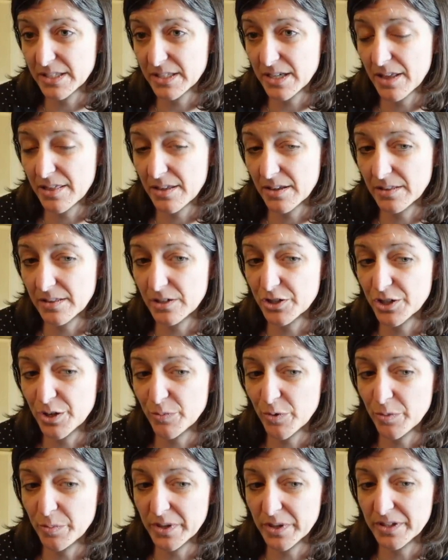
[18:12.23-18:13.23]
And I think that
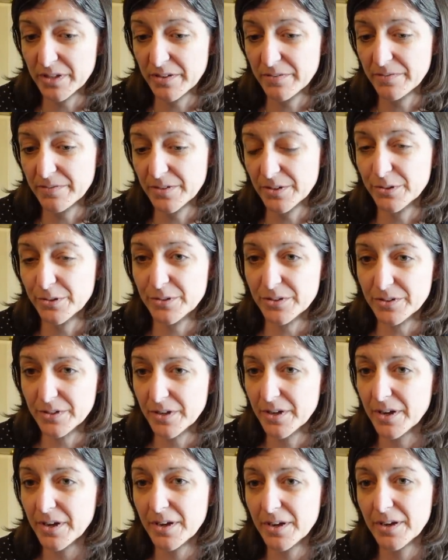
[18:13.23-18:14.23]
General Milley feels
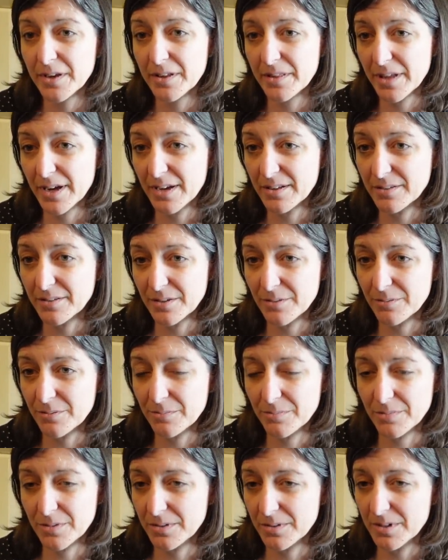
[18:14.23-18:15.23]
that, you
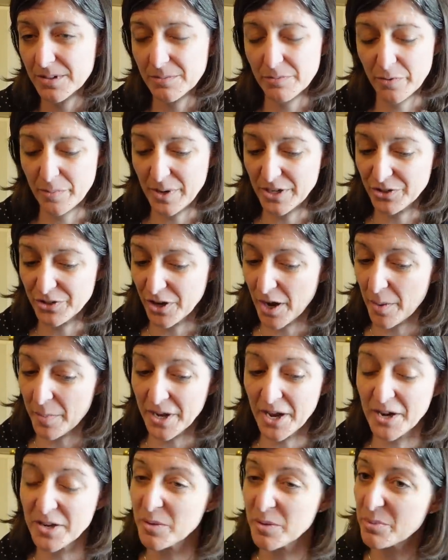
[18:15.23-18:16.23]
know, the information
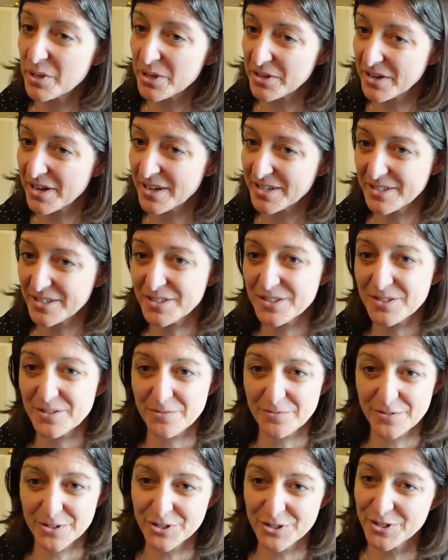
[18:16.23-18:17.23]
coming out of the Pentagon is
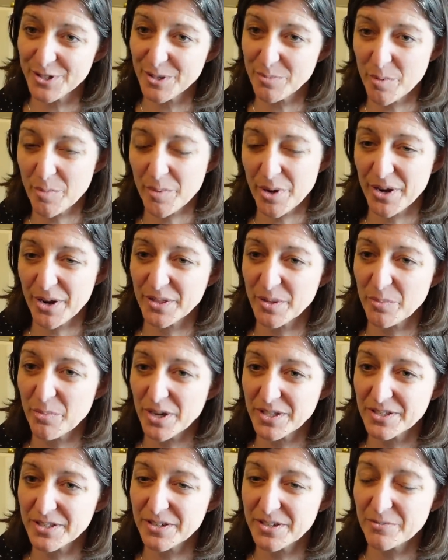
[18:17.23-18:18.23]
sufficiently preparing the
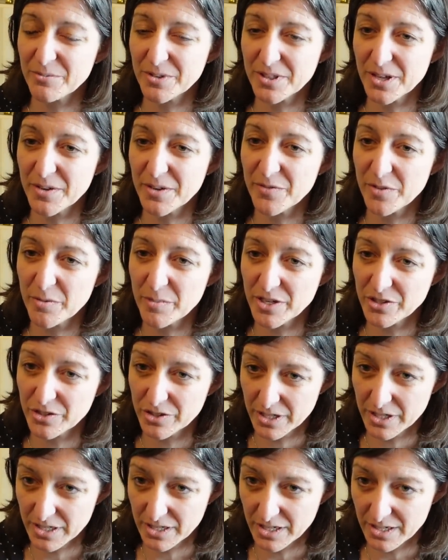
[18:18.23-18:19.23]
president with the
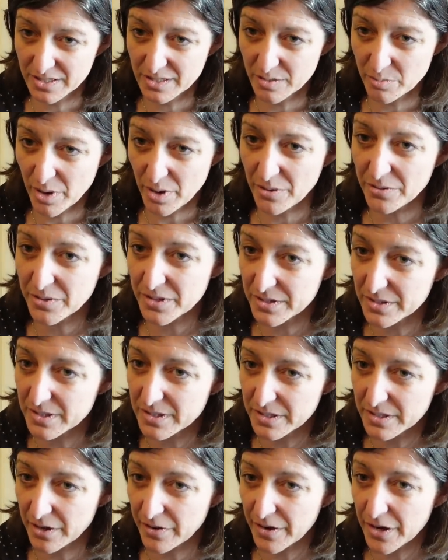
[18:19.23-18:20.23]
information he needs about this
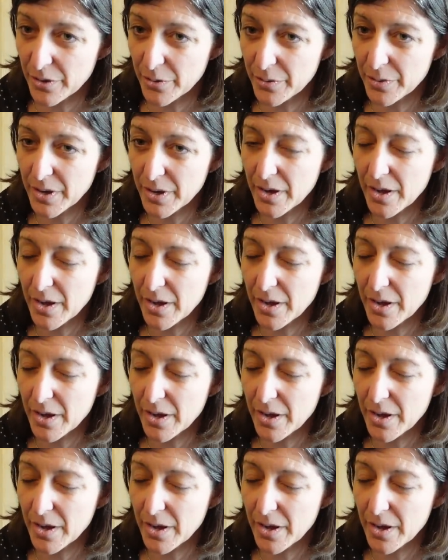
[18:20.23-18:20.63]
scenario.